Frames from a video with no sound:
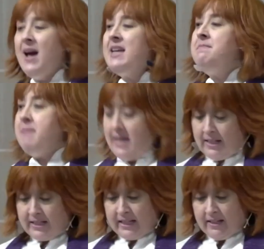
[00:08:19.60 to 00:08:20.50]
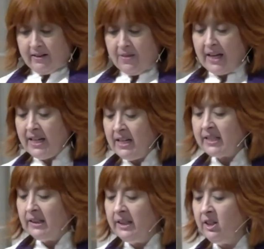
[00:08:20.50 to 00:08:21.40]
Now, I admit that it
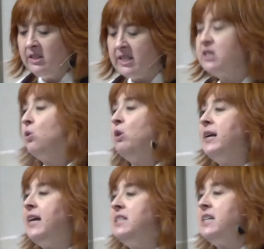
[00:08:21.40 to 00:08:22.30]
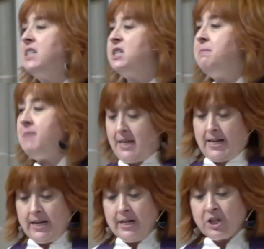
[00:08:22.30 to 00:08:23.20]
is a little disorienting to
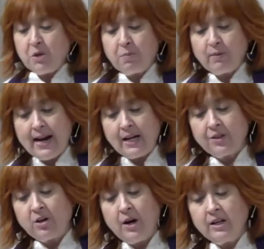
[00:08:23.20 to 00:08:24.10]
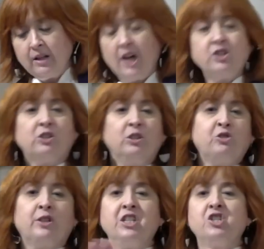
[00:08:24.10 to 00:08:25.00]
me to break the
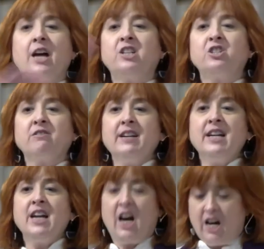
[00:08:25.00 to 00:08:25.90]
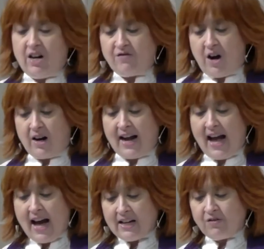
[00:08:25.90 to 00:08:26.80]
chronological trajectory of
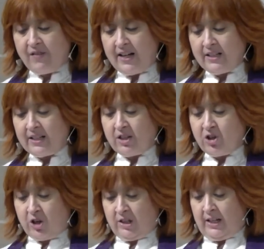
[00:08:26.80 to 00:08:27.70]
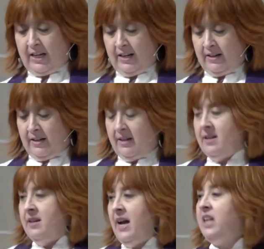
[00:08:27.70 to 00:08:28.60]
our Advent journey
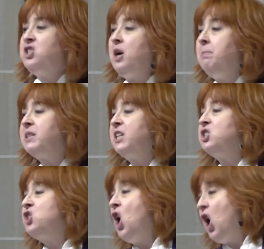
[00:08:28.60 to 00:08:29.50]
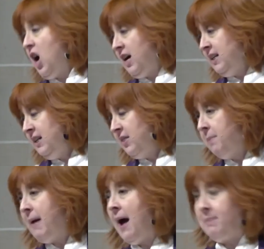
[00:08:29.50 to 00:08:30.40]
and jump to John,
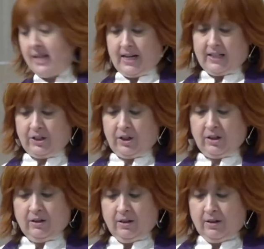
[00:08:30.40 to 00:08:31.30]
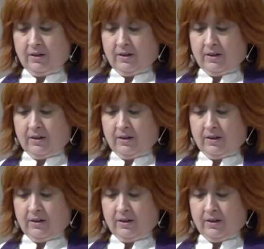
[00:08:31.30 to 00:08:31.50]
the baptizer,